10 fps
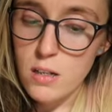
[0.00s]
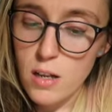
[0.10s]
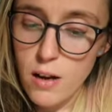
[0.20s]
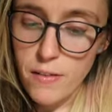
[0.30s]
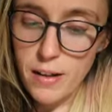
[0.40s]

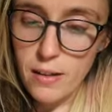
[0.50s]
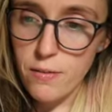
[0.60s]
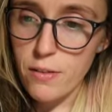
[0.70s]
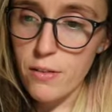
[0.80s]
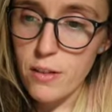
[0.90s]
definitely
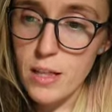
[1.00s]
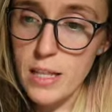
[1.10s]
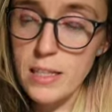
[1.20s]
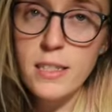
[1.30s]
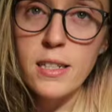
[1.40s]
further than
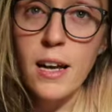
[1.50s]
this.